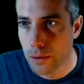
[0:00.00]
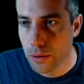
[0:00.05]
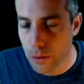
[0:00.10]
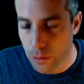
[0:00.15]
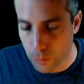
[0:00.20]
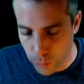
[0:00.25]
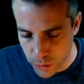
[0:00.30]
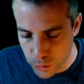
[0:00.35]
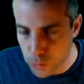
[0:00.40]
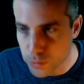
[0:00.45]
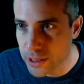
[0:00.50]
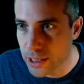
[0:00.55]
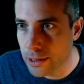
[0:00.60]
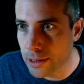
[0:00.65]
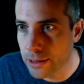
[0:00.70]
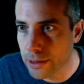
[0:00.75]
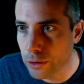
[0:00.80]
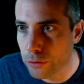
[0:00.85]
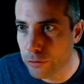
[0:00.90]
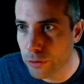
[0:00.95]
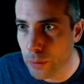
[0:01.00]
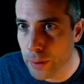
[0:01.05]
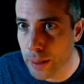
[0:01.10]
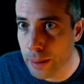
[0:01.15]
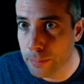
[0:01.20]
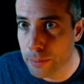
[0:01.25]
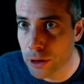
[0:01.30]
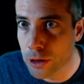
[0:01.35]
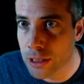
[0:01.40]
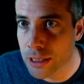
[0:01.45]
When you declare a
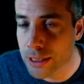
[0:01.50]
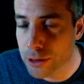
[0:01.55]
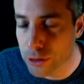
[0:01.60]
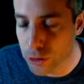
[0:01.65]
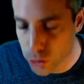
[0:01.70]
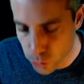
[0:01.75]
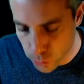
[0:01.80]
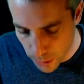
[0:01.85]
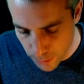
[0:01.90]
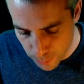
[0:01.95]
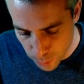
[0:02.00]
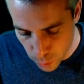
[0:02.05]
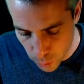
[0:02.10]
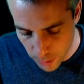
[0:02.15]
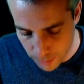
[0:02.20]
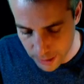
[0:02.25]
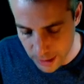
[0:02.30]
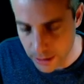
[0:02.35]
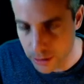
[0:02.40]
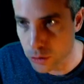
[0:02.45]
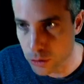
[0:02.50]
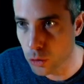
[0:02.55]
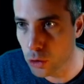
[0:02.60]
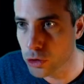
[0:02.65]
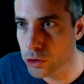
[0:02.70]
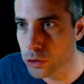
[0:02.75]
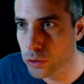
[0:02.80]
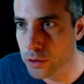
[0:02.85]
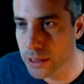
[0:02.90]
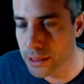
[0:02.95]
variable in constraint programming, you
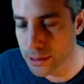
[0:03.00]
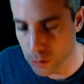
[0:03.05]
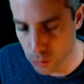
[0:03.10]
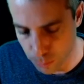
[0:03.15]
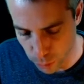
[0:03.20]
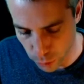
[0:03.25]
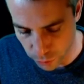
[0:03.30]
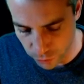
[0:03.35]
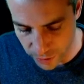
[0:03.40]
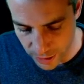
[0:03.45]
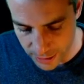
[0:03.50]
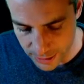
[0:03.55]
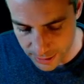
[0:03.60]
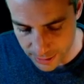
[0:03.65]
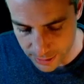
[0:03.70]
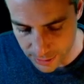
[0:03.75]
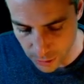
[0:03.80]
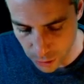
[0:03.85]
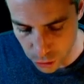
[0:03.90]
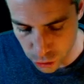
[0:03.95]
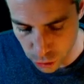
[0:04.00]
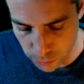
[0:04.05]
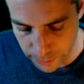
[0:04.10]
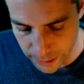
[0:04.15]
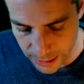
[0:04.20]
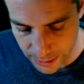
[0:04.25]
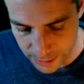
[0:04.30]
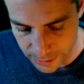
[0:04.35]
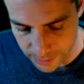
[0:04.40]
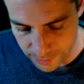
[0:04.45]
also need to provide it a
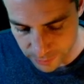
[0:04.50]
domain.